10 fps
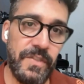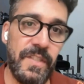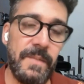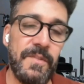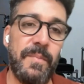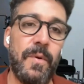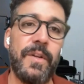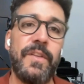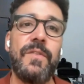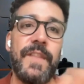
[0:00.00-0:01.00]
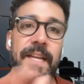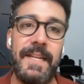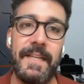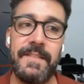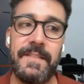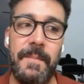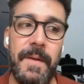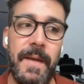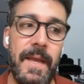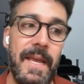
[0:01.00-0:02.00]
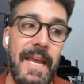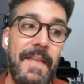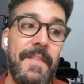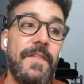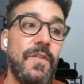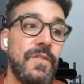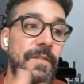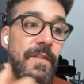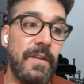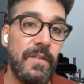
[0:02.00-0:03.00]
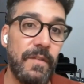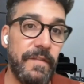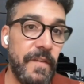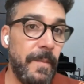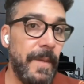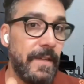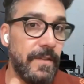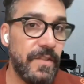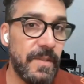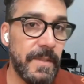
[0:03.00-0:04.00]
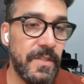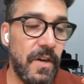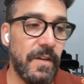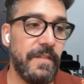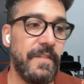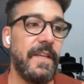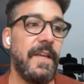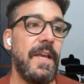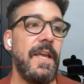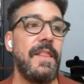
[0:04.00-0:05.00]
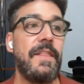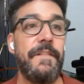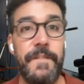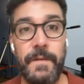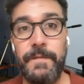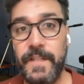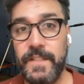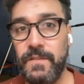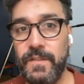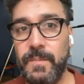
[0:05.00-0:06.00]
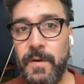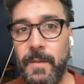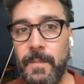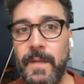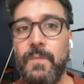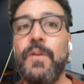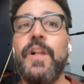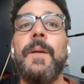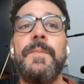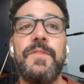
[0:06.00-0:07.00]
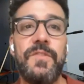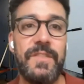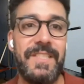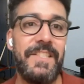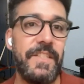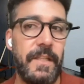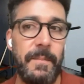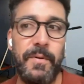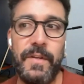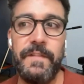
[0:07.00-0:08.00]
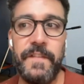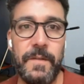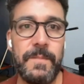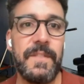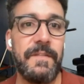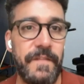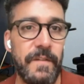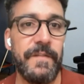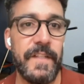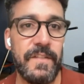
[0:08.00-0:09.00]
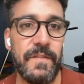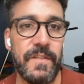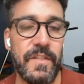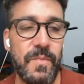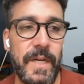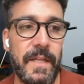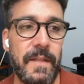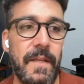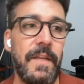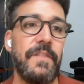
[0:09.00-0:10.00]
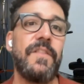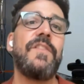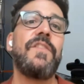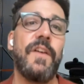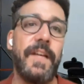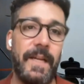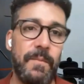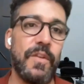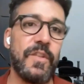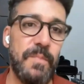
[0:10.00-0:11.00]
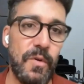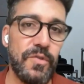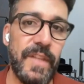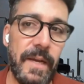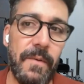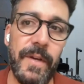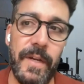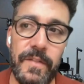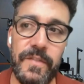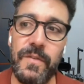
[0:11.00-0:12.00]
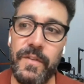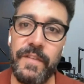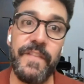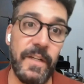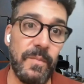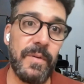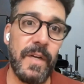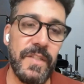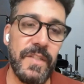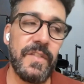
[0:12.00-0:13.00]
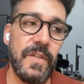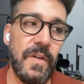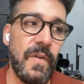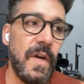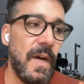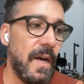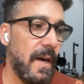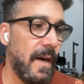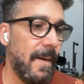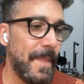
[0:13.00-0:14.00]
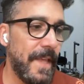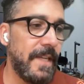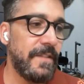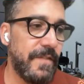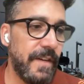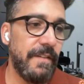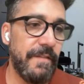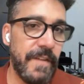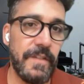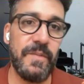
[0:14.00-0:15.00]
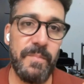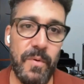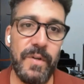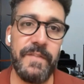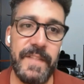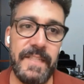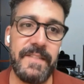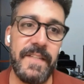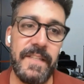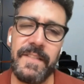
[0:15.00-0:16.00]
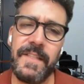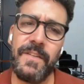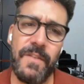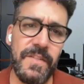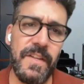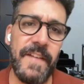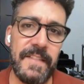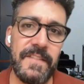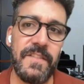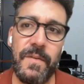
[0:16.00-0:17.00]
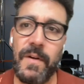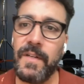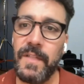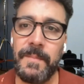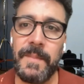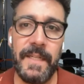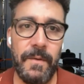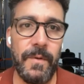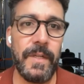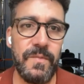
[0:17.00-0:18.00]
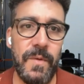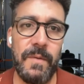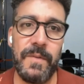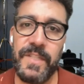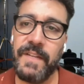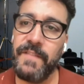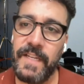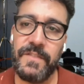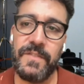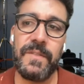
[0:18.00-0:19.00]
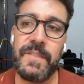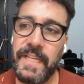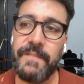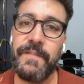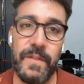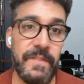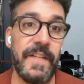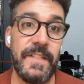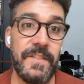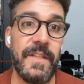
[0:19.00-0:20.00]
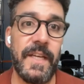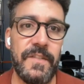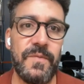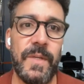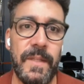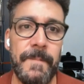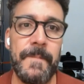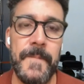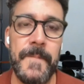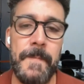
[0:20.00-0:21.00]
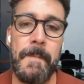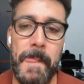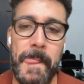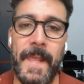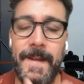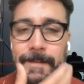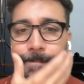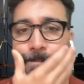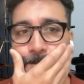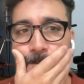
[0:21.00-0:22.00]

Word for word: outreach team supporting you on that next step. And then those of you that are doing filmmaking or cinematography, the film festival department will help you strategically put your films in film festivals as well. So you start getting more exposure that way, also your final project. So um, it is very, very supportive in that sense. And then you also have access to our alumni network as well, which I advise you to take full advantage of that as well. Yeah.